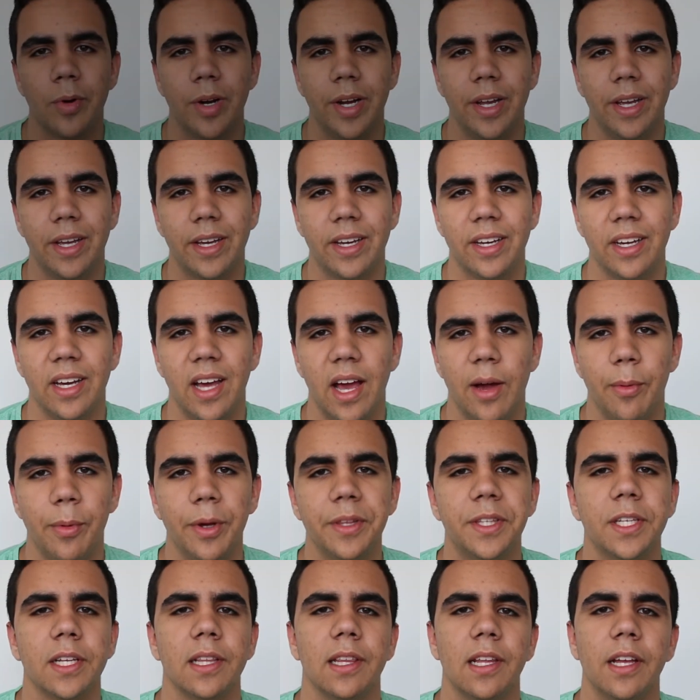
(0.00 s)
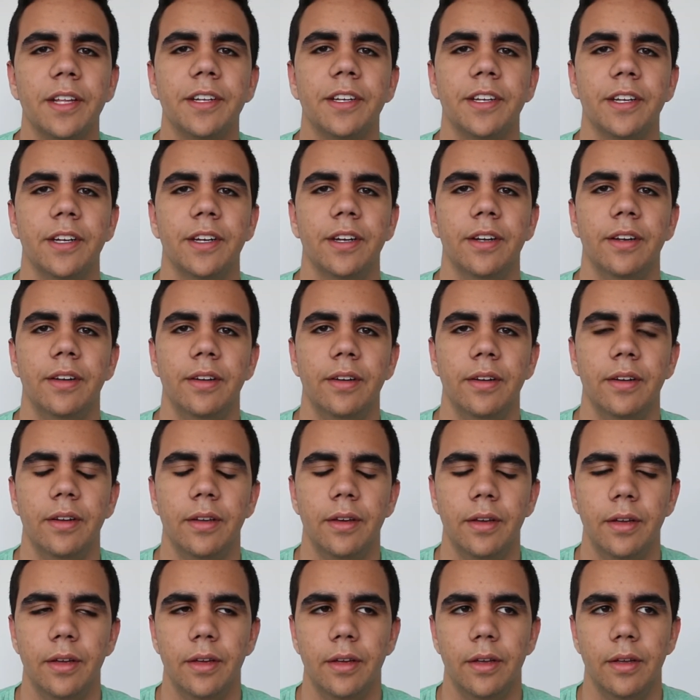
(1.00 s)
break, I went to London,
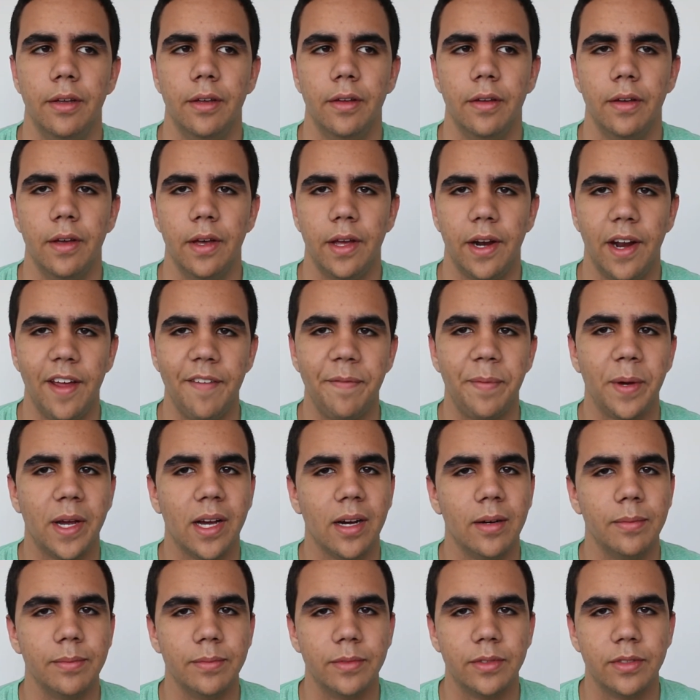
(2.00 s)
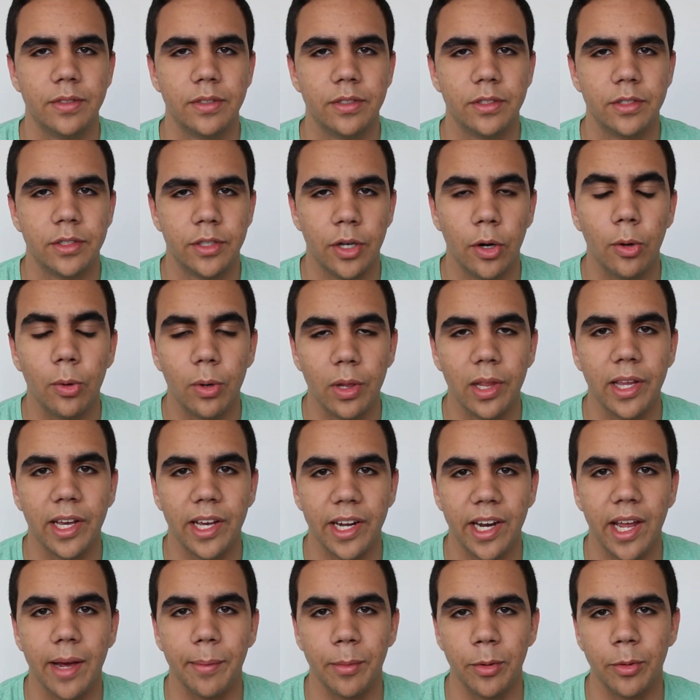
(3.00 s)
and I've become totally
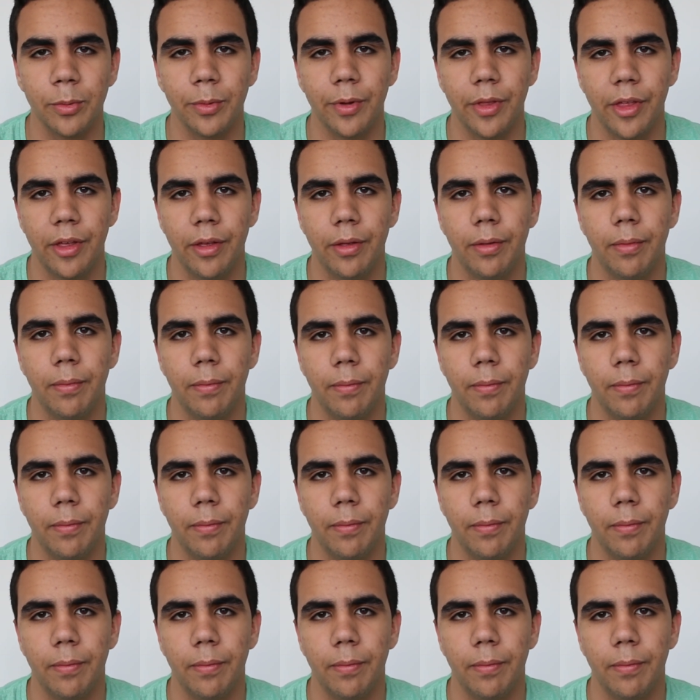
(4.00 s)
enamored with it.